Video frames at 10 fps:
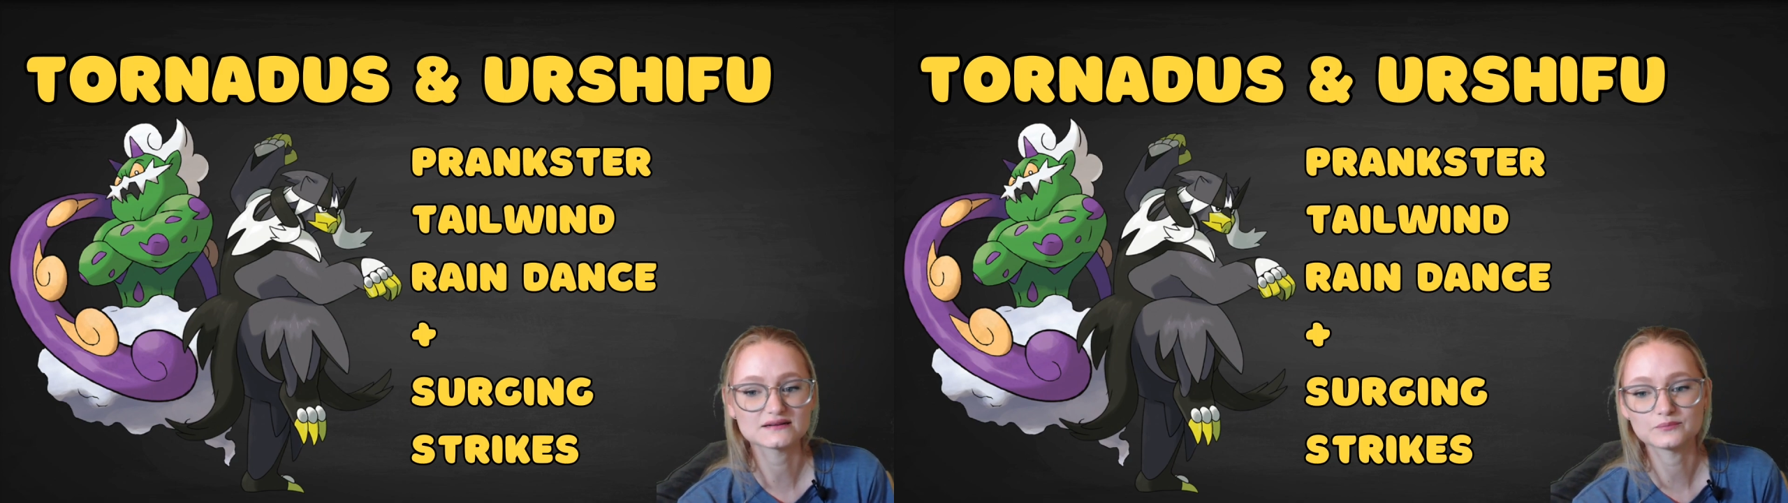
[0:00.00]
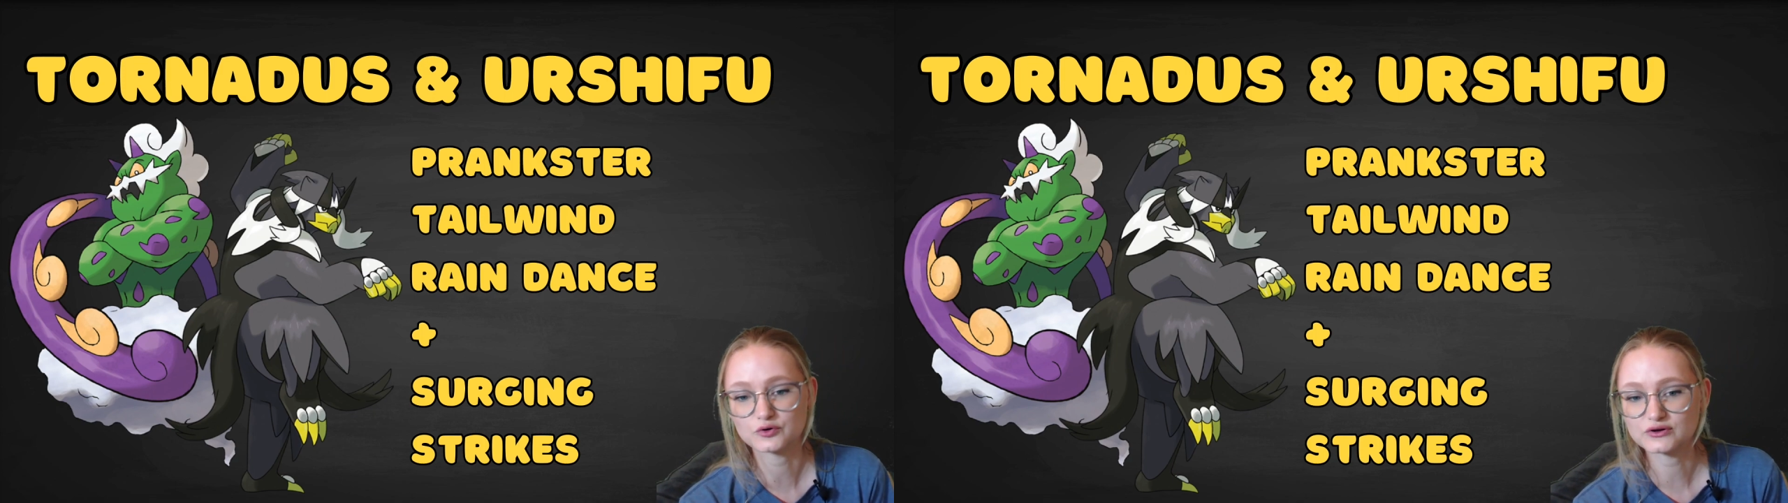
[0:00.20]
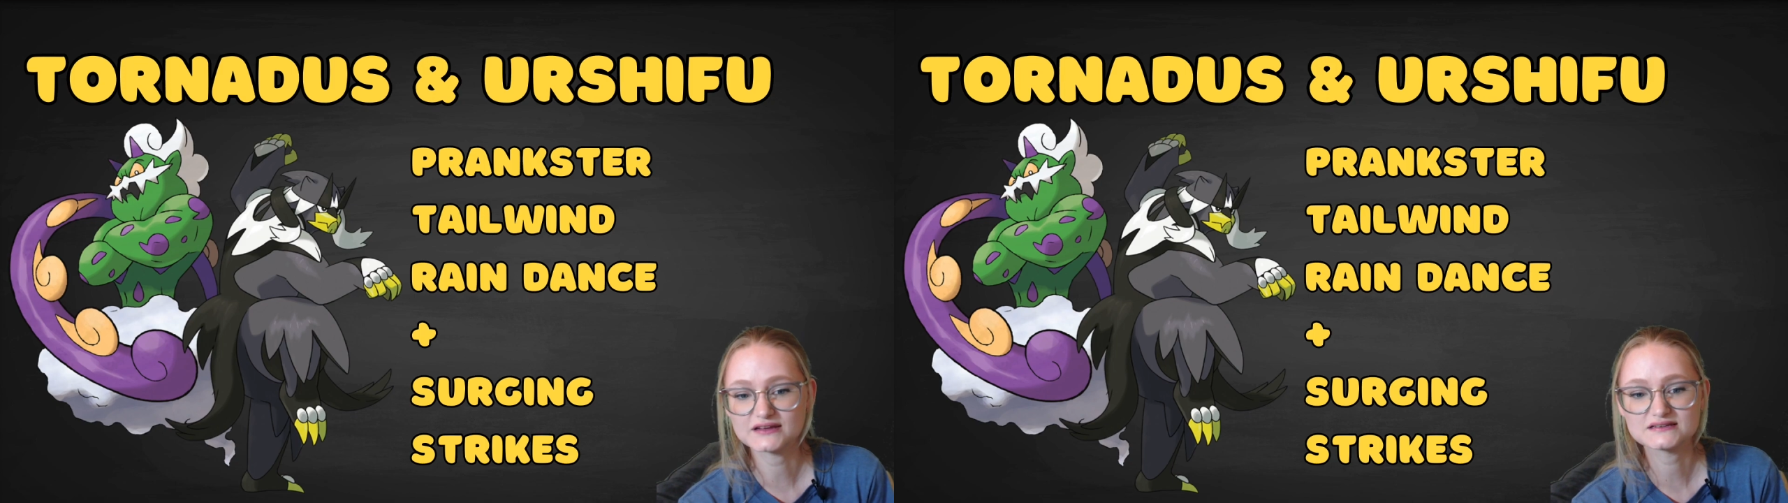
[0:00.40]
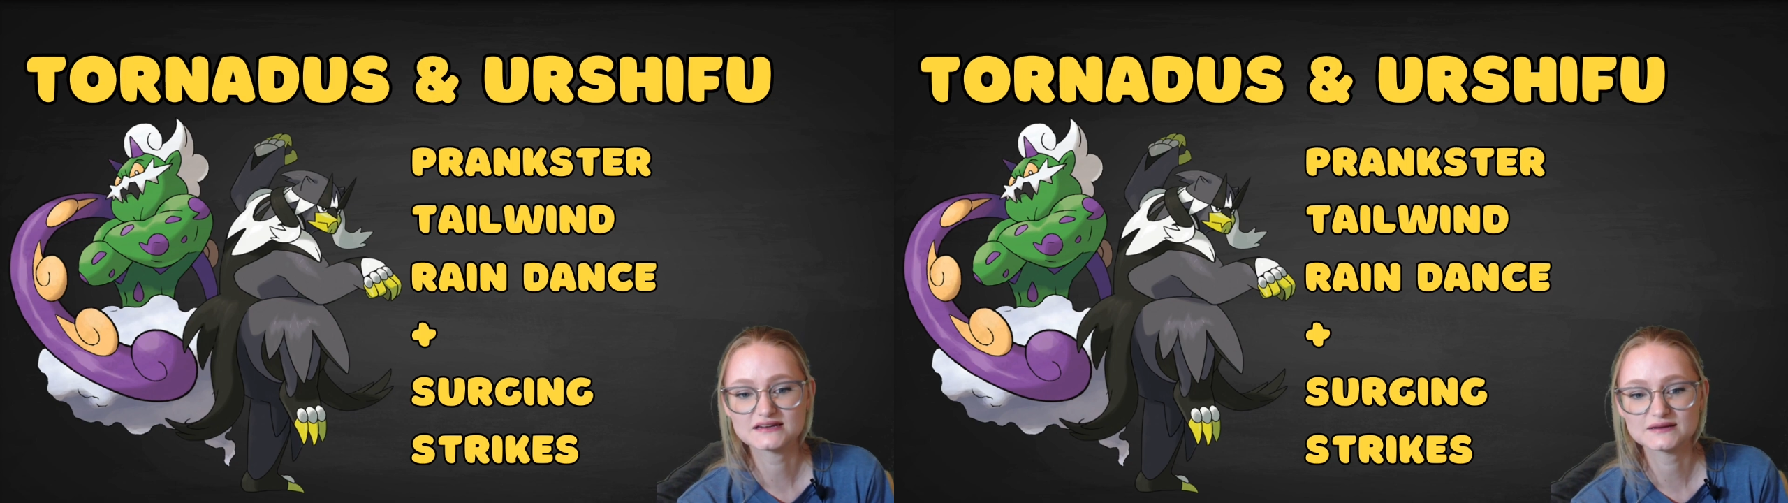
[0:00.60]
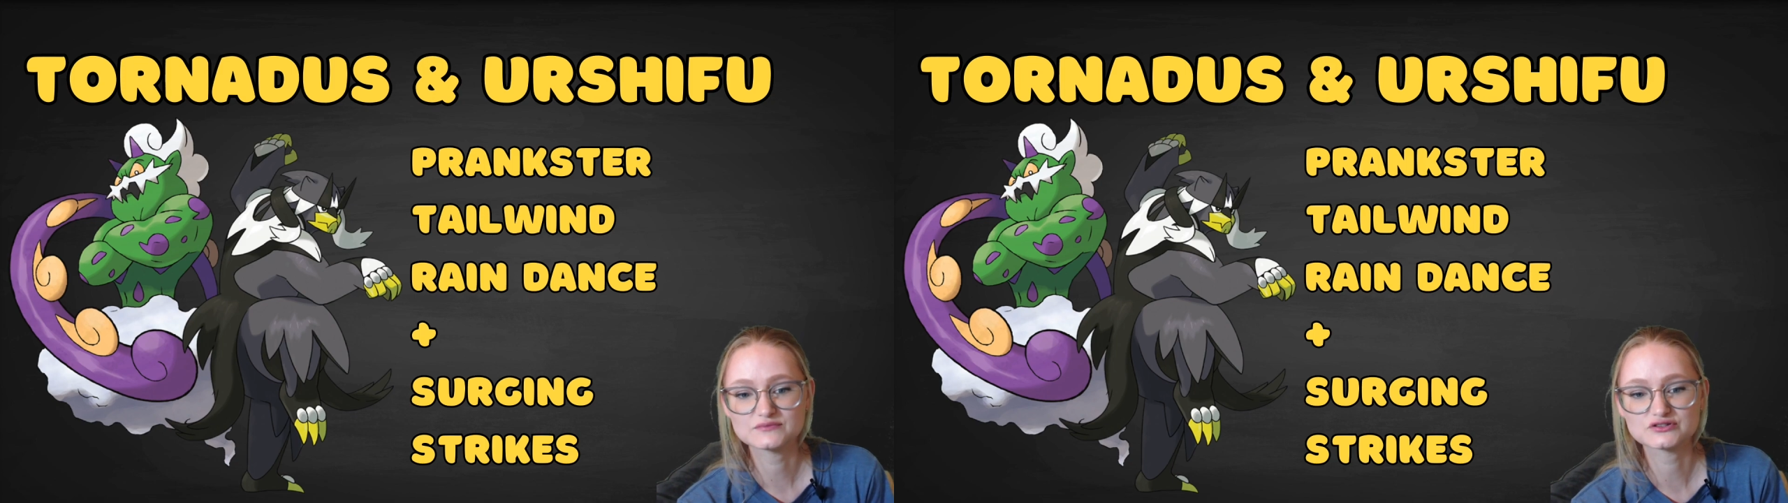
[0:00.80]
and bulky
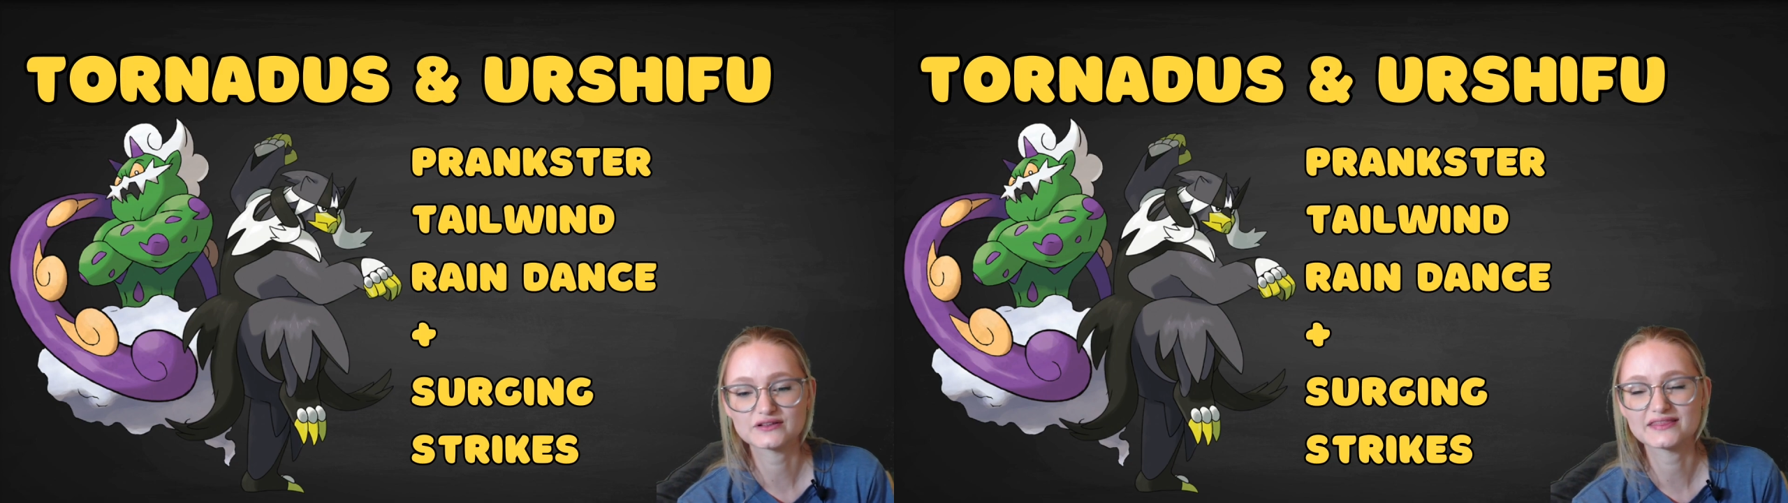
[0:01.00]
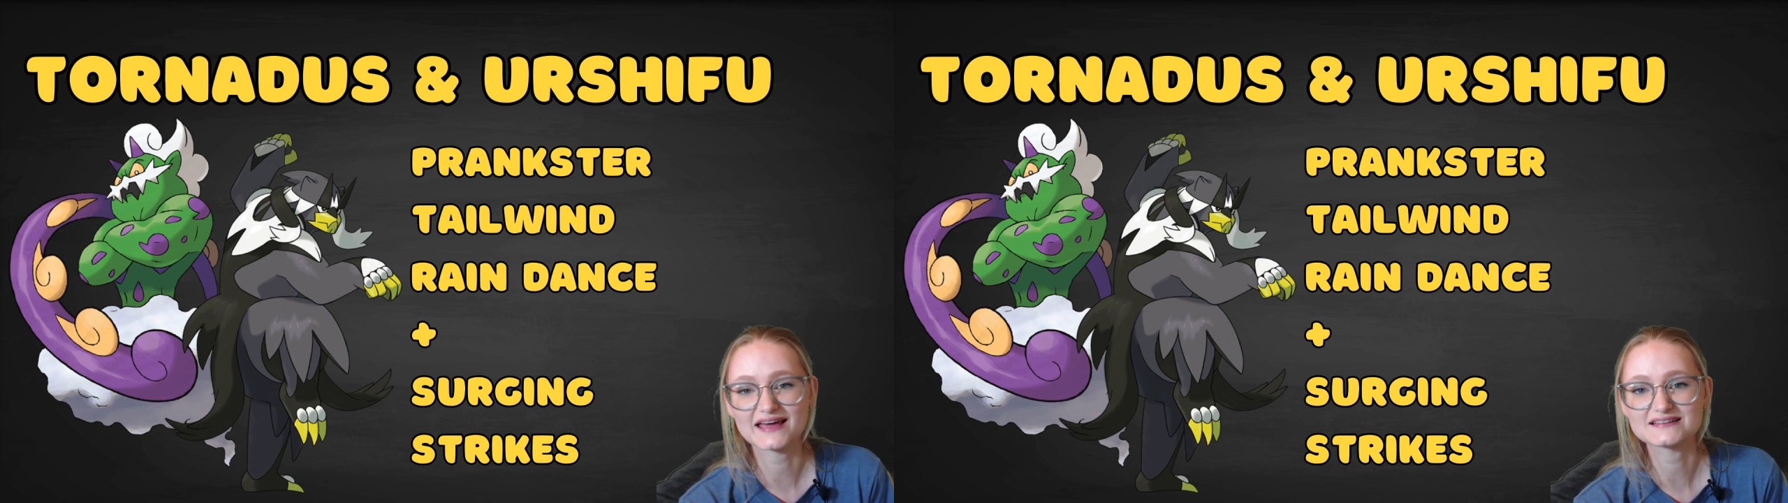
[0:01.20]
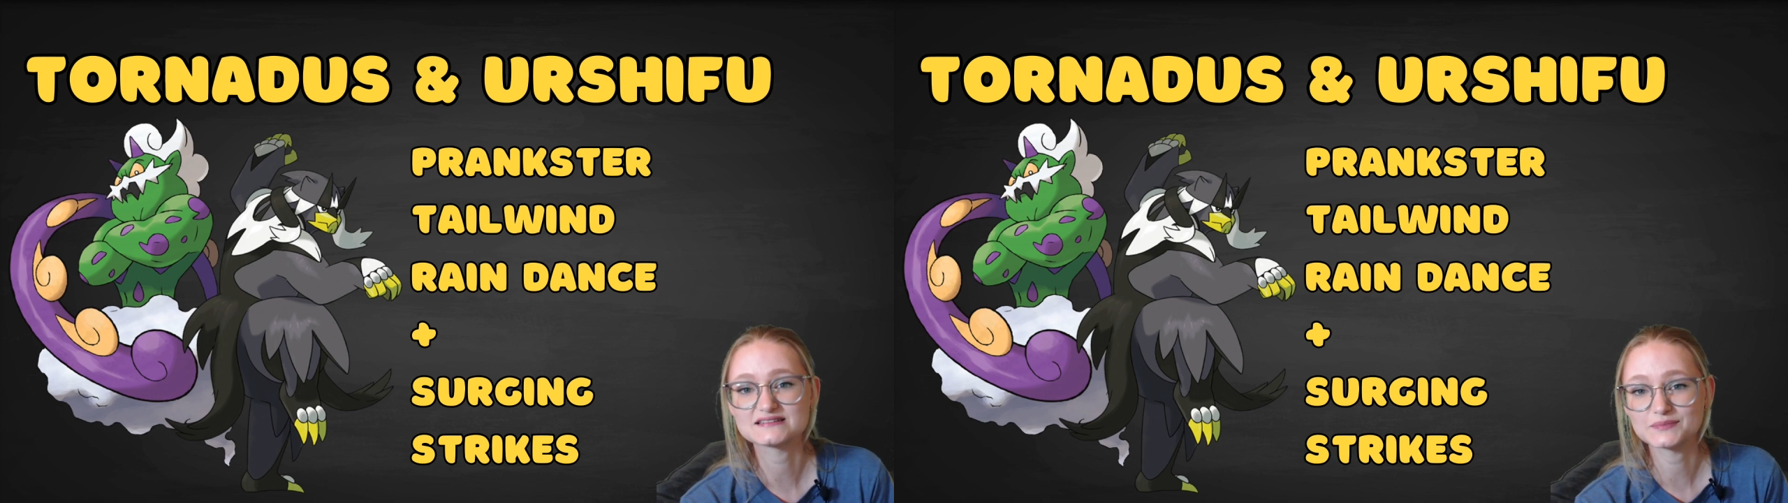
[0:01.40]
team so that